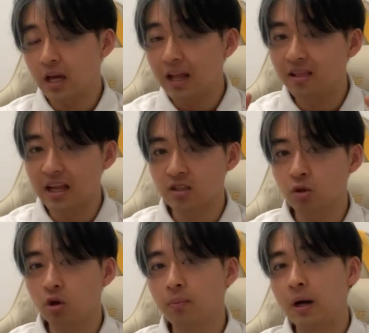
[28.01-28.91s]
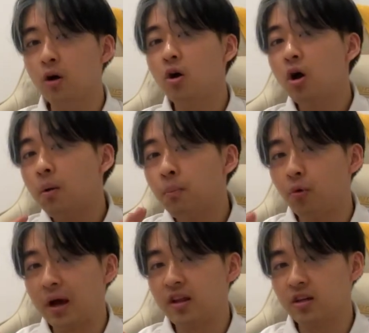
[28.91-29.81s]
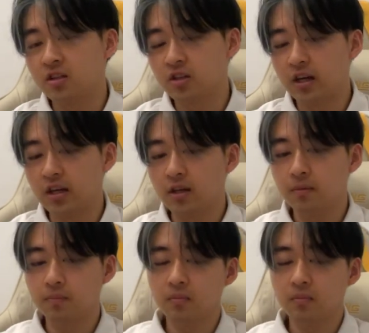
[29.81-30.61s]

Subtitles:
and let's talk about Morelias today.